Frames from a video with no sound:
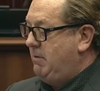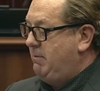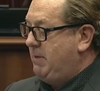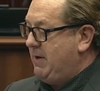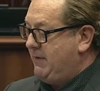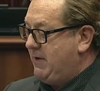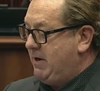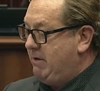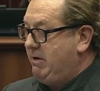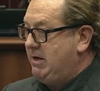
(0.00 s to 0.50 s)

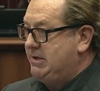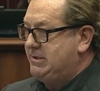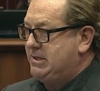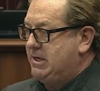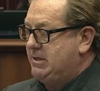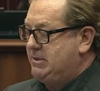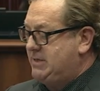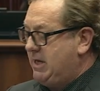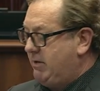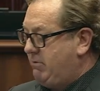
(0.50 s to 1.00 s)
But there is
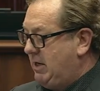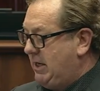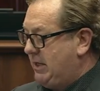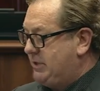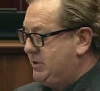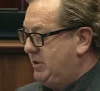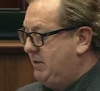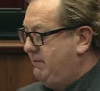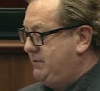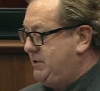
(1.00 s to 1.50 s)

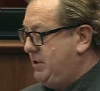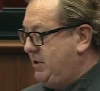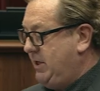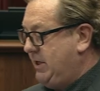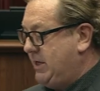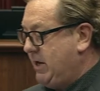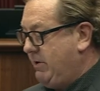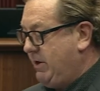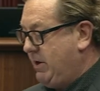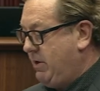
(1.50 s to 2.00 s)
dereliction of
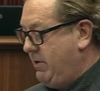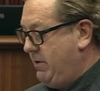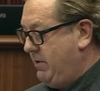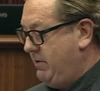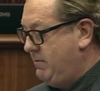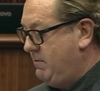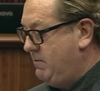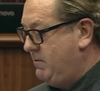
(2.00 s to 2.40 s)
duty going on.